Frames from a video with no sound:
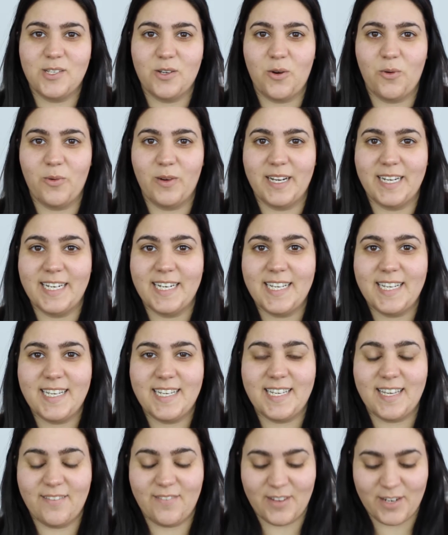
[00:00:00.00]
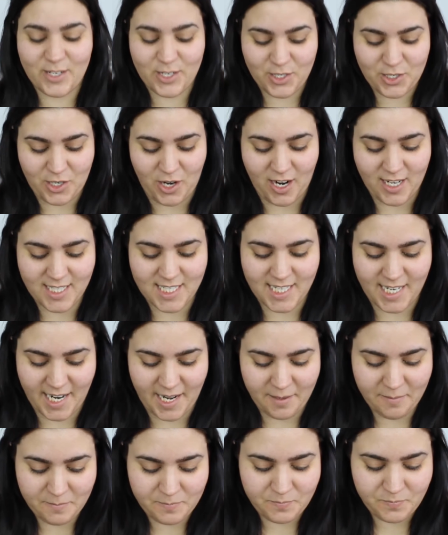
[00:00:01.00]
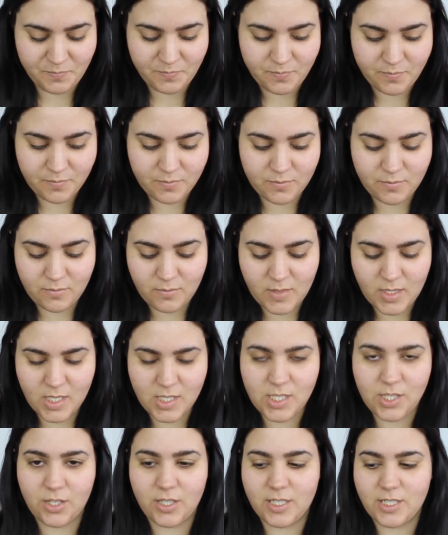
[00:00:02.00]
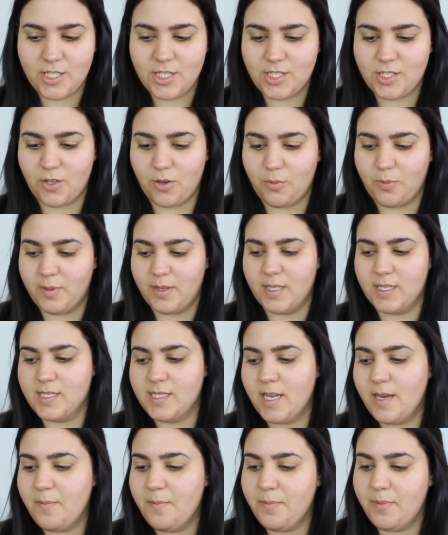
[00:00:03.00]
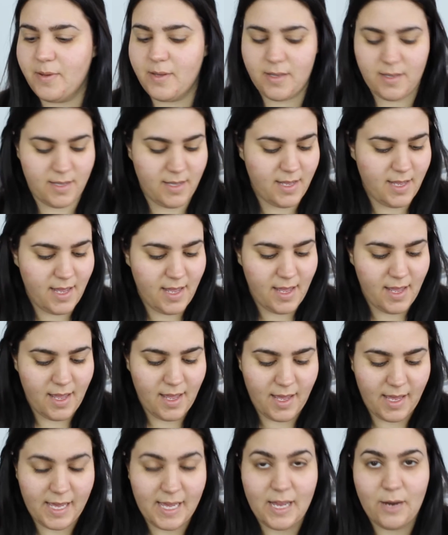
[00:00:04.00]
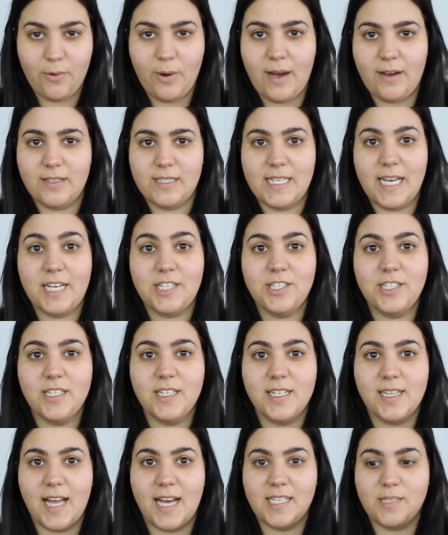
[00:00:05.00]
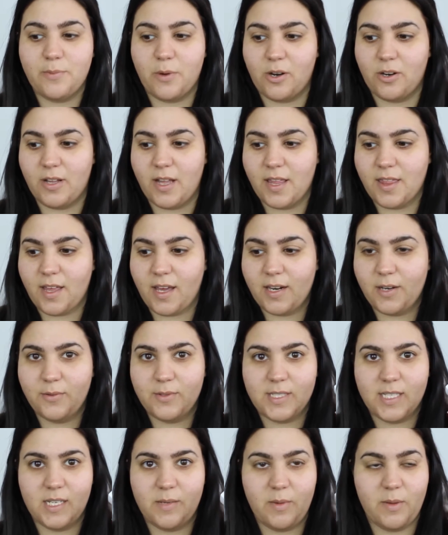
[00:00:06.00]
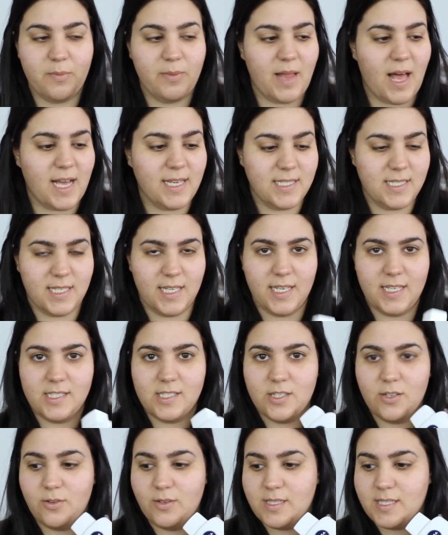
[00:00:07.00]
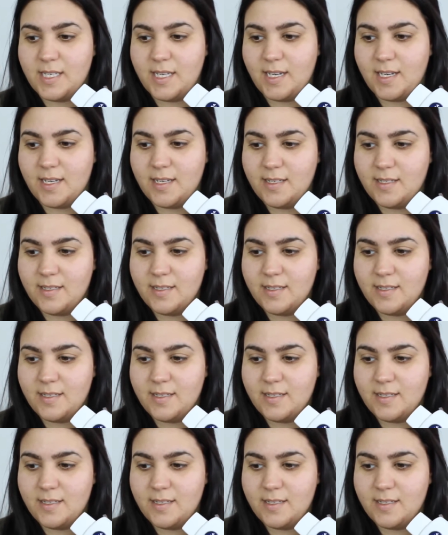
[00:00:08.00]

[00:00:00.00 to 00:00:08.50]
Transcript: so we're gonna give it a shot today. So let's just open this up, and wow, it's actually a glass bottle. I thought it was gonna be plastic, so it's like,